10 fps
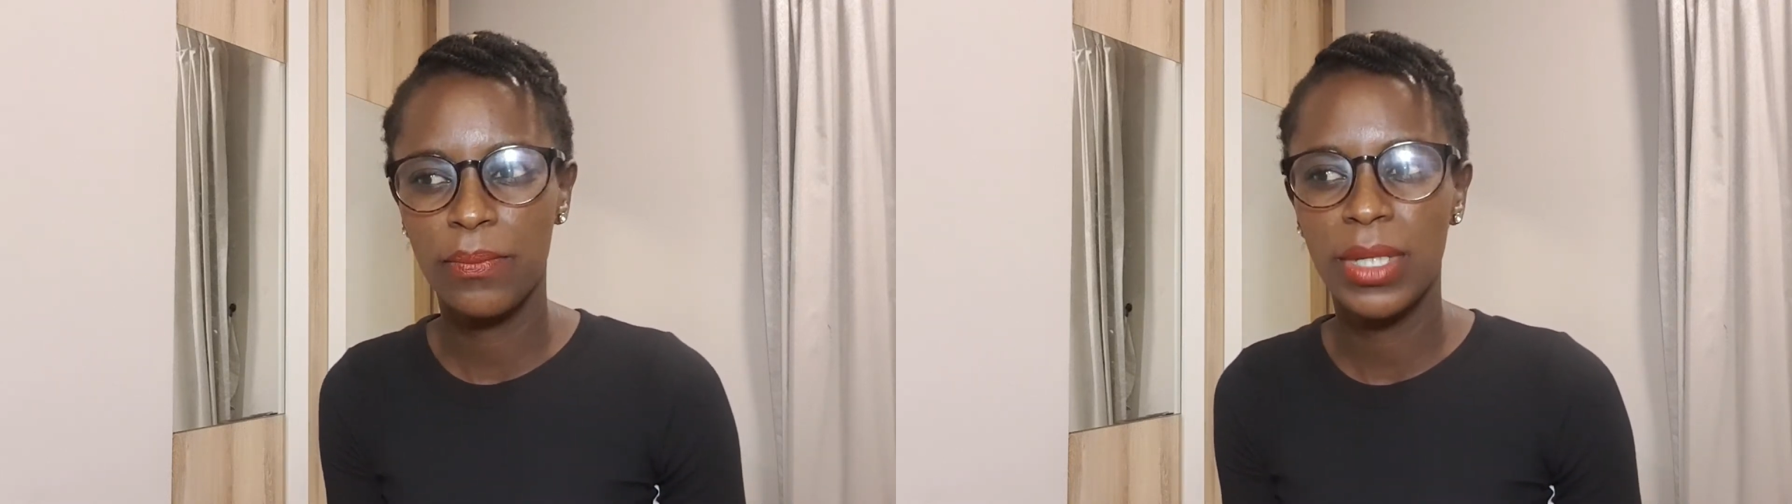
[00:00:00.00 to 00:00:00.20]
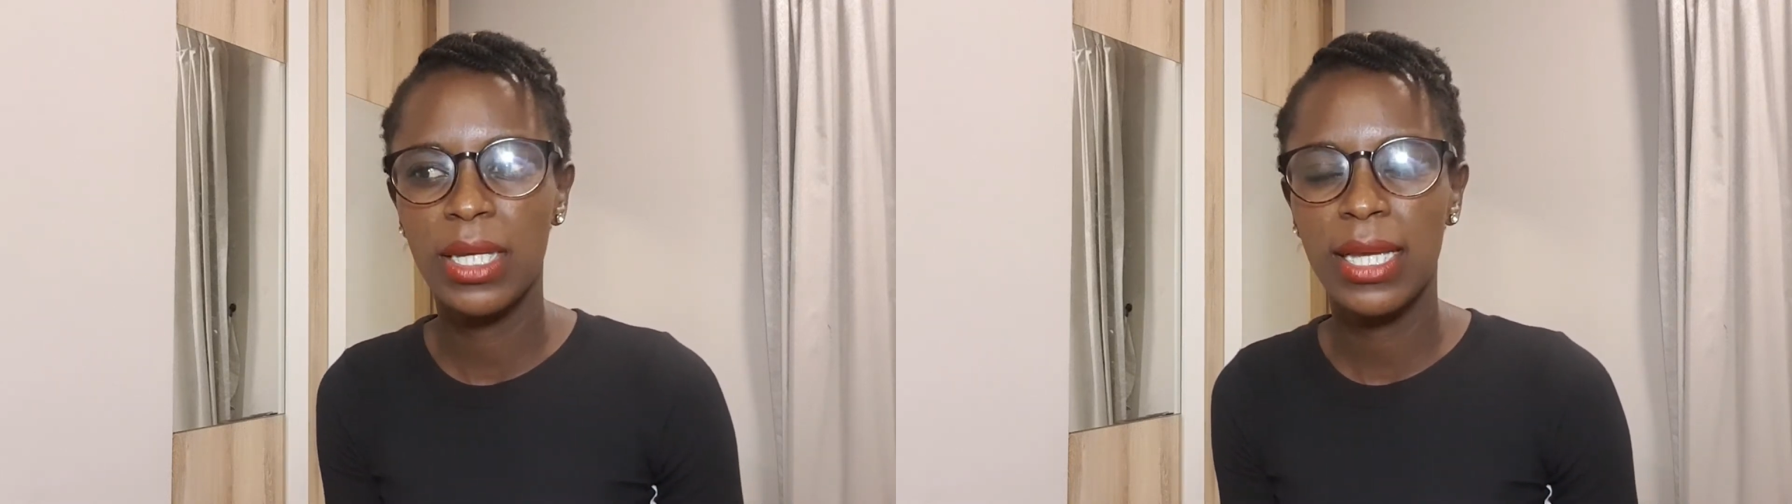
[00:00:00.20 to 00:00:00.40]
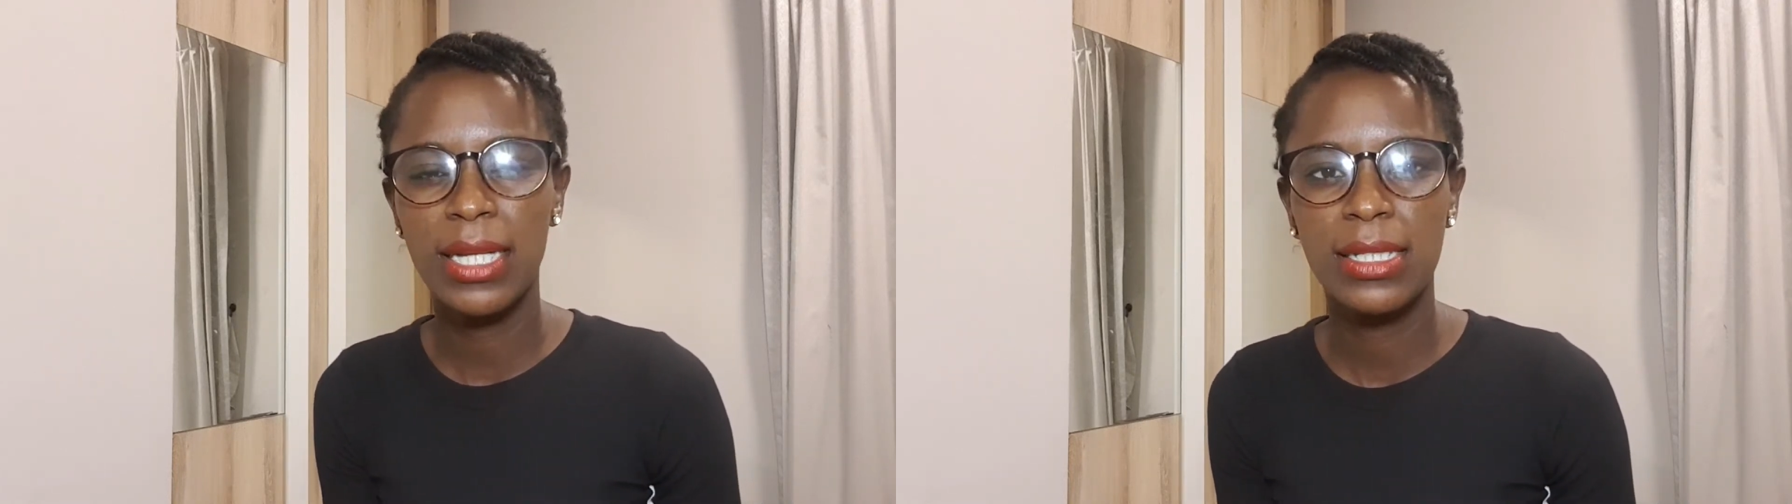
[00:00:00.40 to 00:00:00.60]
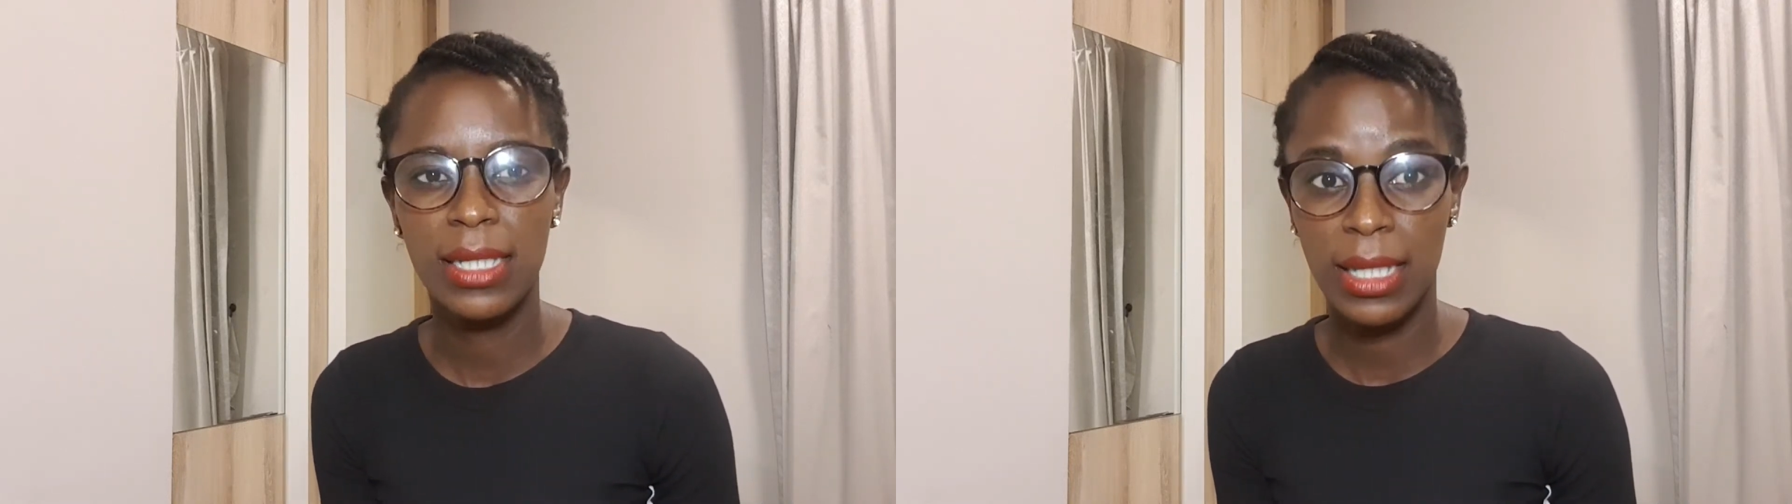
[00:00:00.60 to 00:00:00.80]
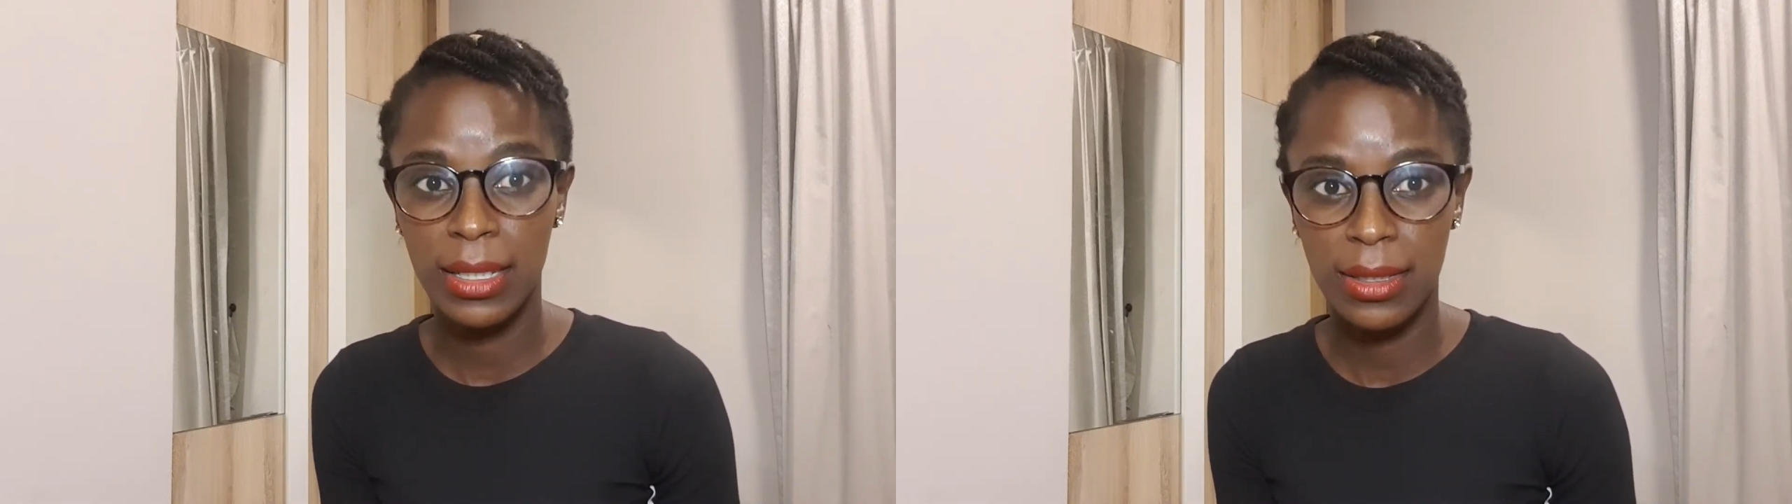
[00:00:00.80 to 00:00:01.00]
get
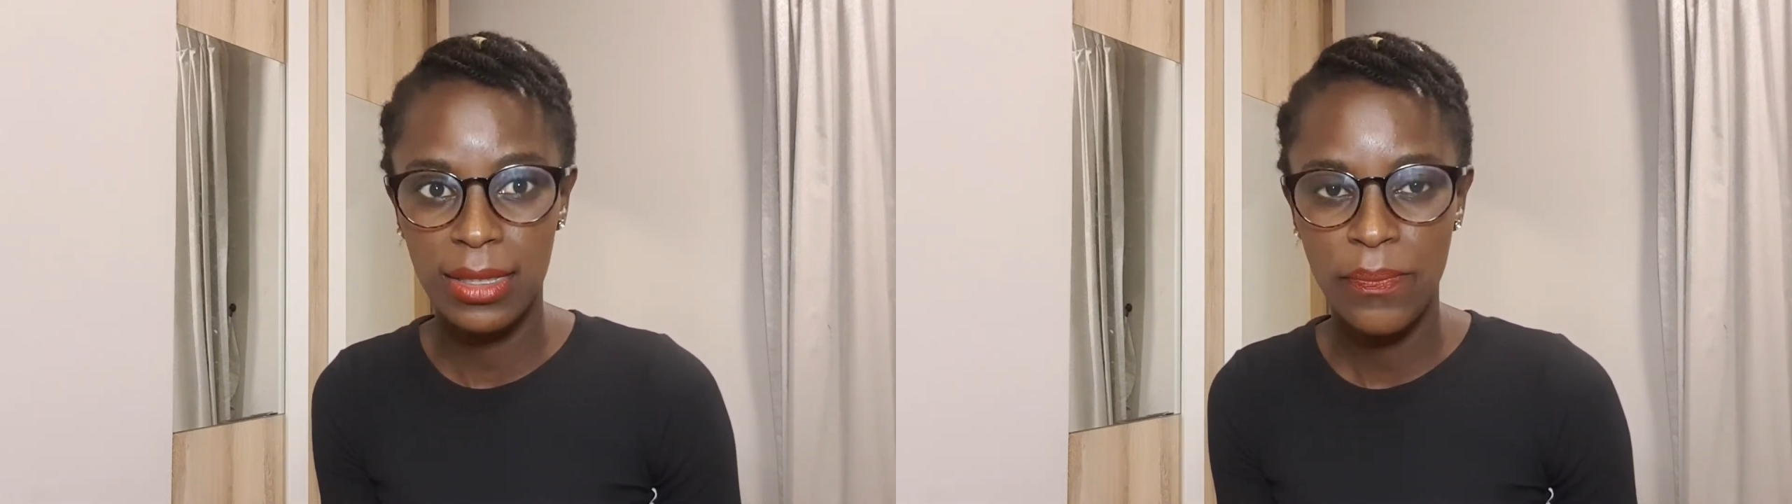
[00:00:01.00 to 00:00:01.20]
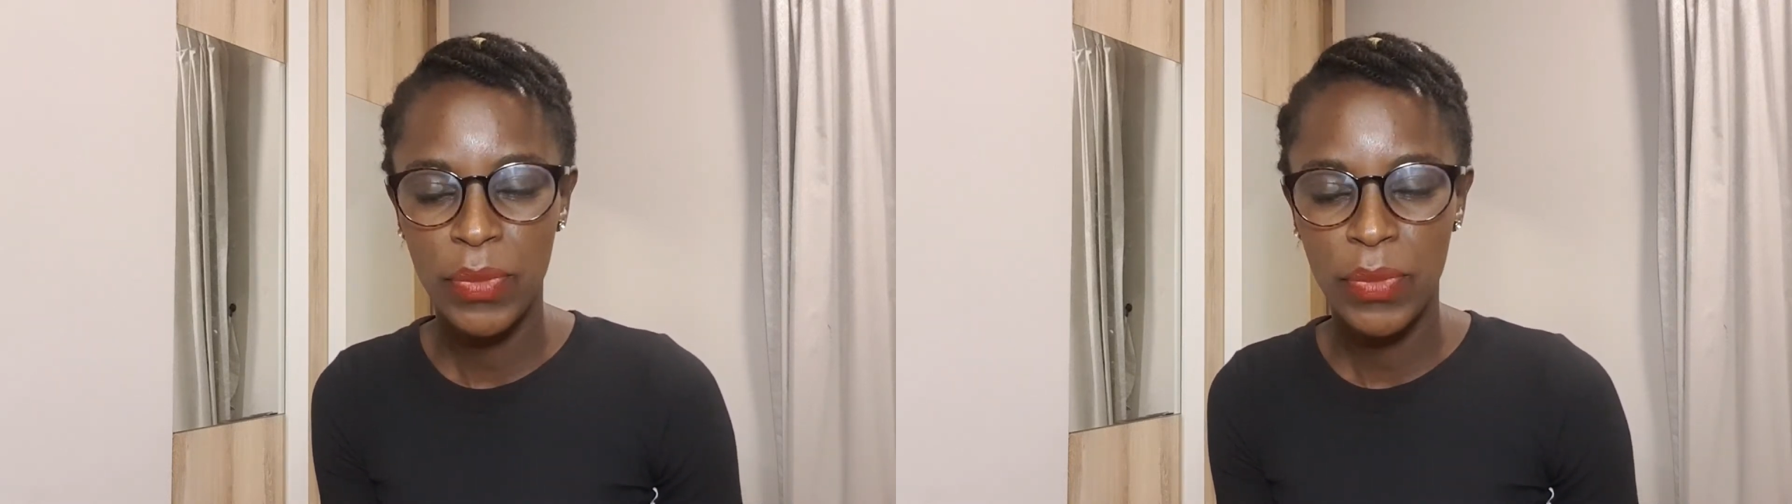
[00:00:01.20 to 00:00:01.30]
killed